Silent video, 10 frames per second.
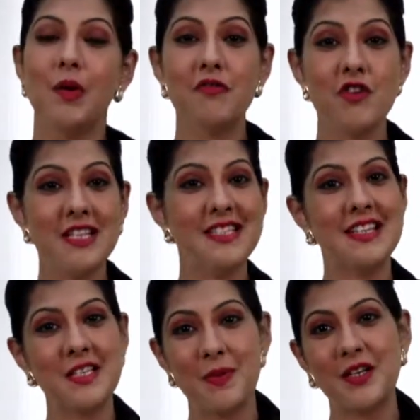Well friends, in
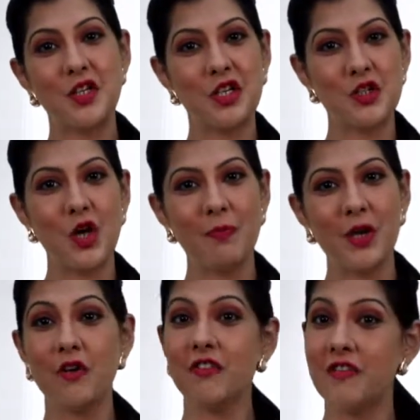this particular
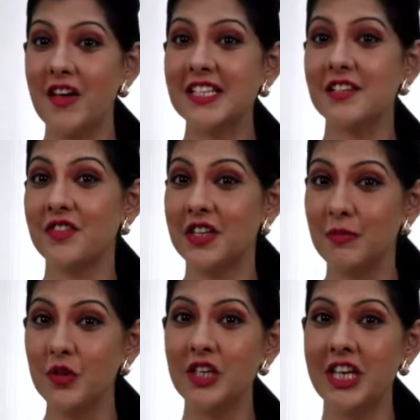topic of effective
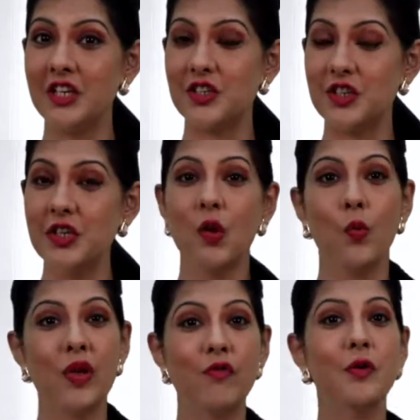communication,
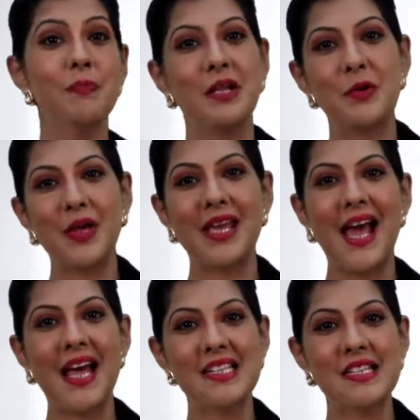we would be looking
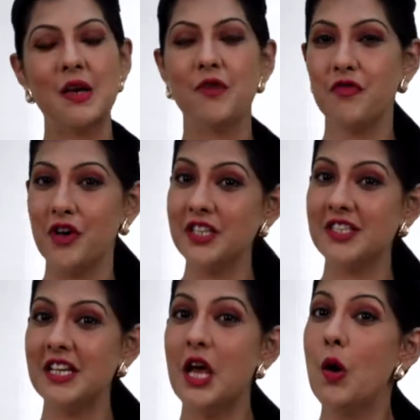at first,
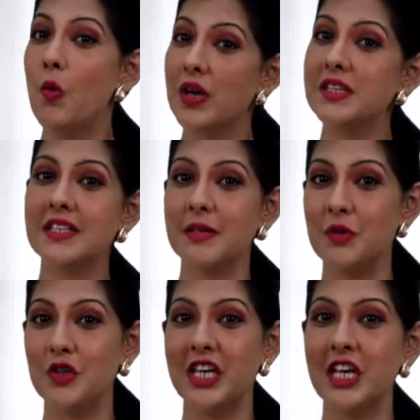what is
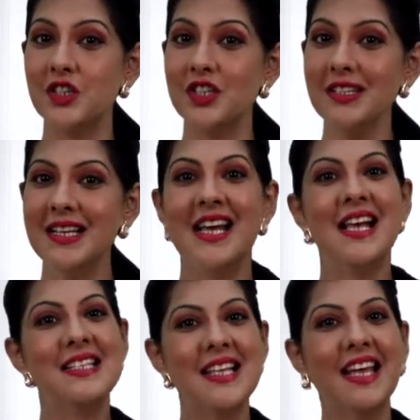communication?
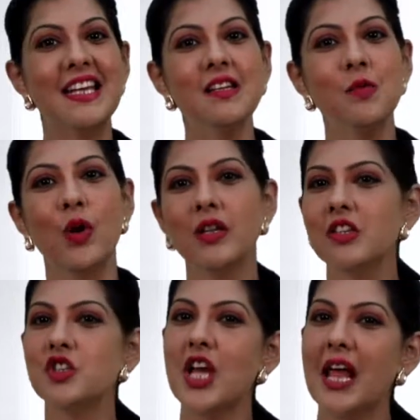Second, what are
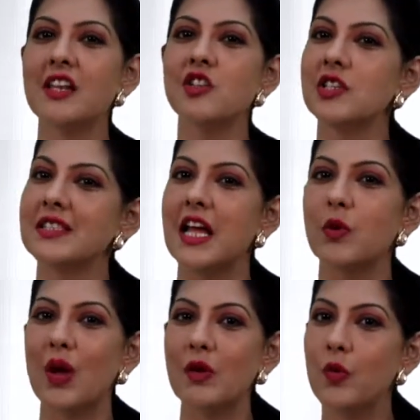the challenges that
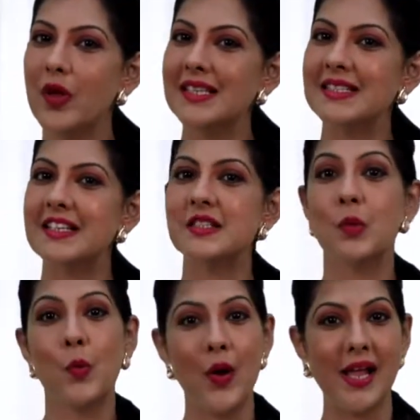one
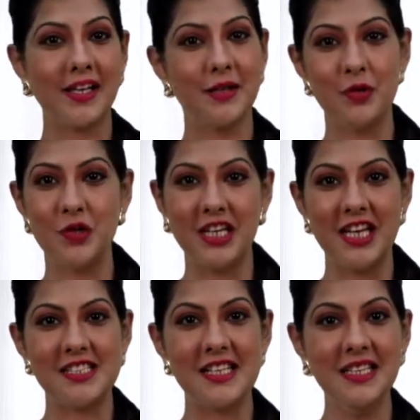faces while
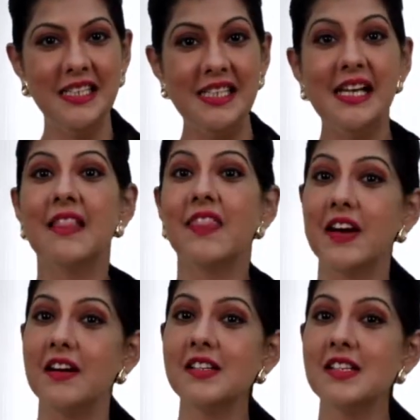communicating?
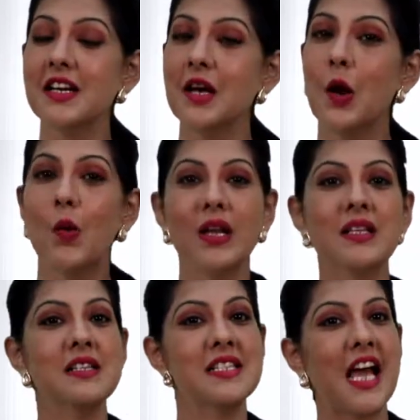Third, what are
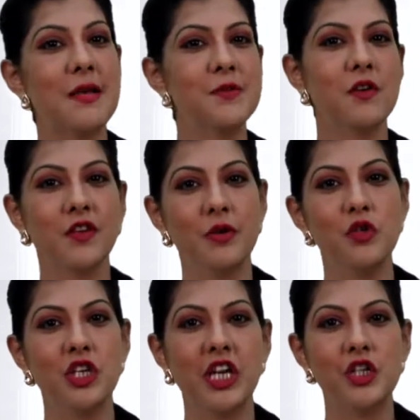the types of
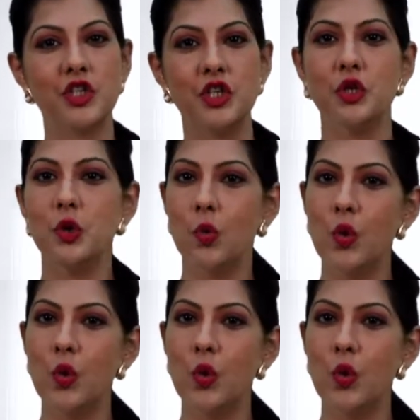communication?